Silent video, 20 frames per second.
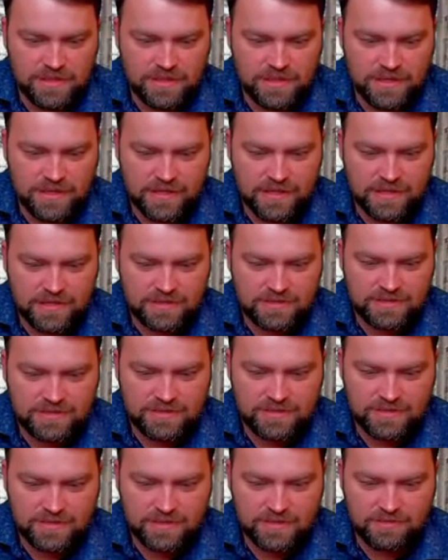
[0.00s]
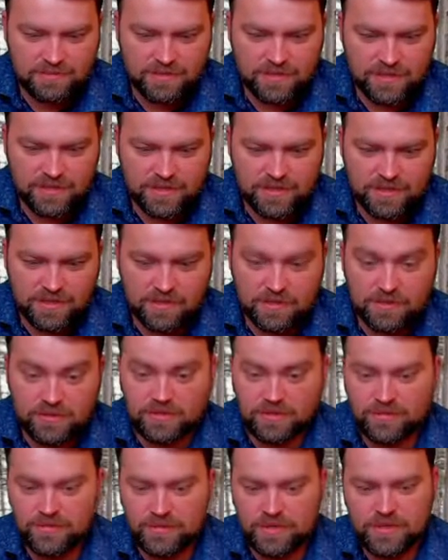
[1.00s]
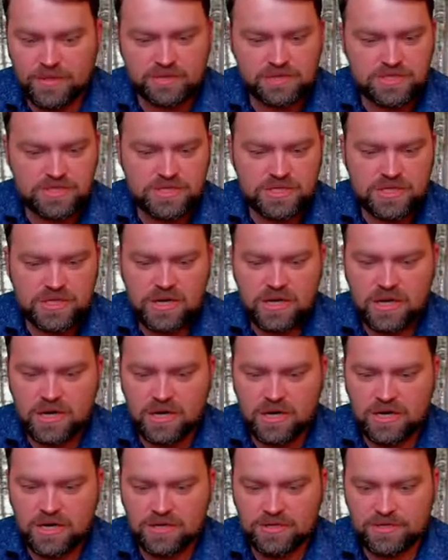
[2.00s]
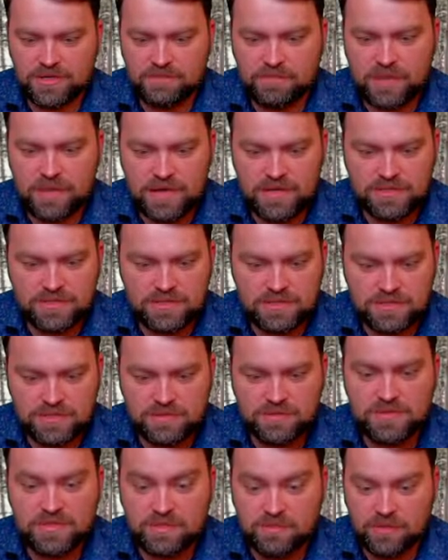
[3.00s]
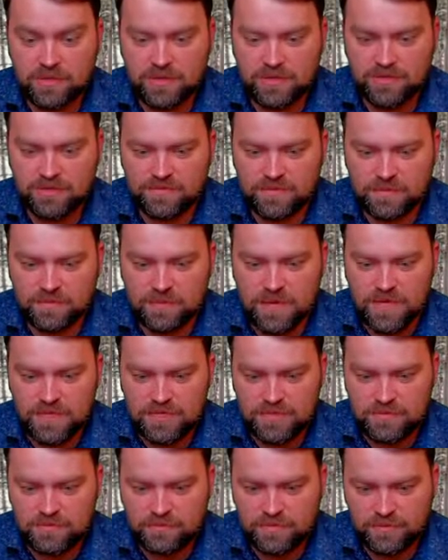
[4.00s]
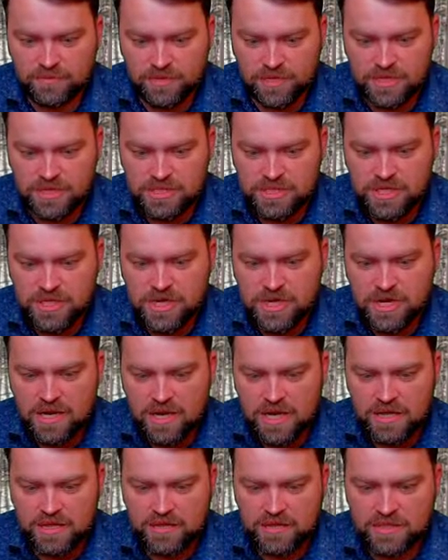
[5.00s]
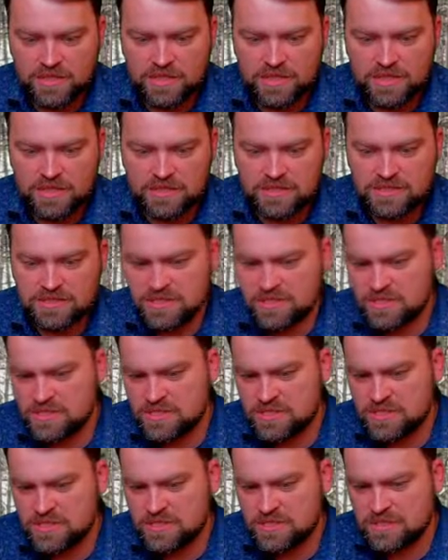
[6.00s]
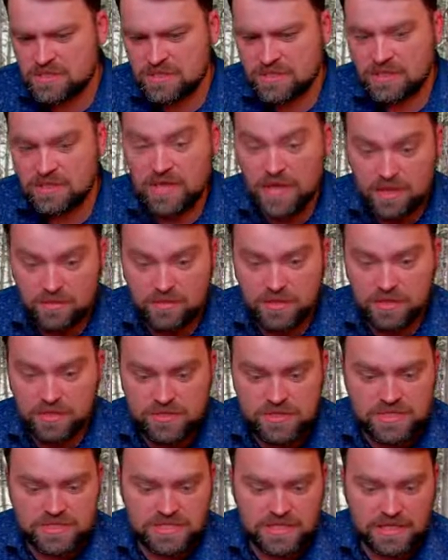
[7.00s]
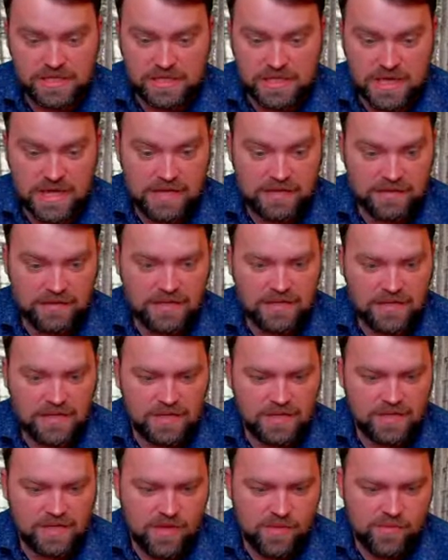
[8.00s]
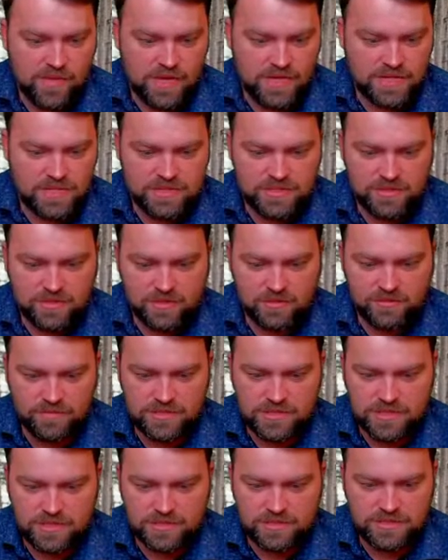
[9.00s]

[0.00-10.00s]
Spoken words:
and nearby, oh, those are the Panton, the part of the Panton bridge. I think it is, it can be used again. Kamaz obviously